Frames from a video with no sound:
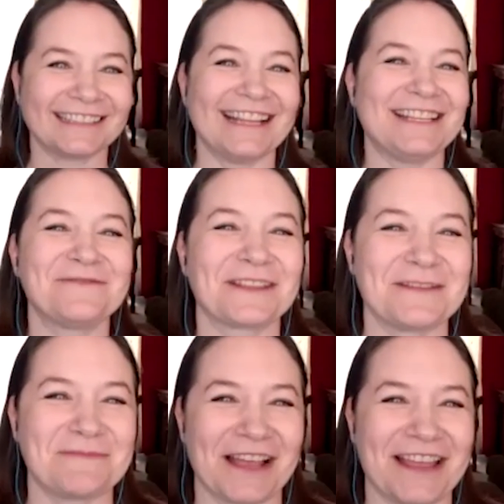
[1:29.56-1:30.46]
i didn't really
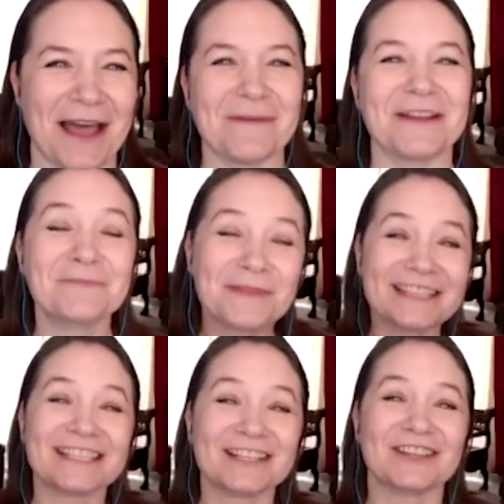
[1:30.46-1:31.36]
plan that much but
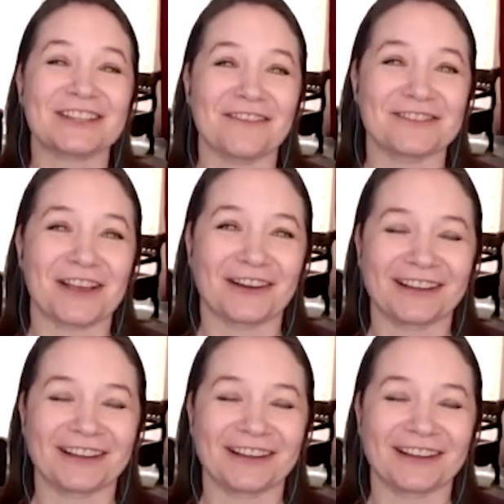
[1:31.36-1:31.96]
it's a good enough song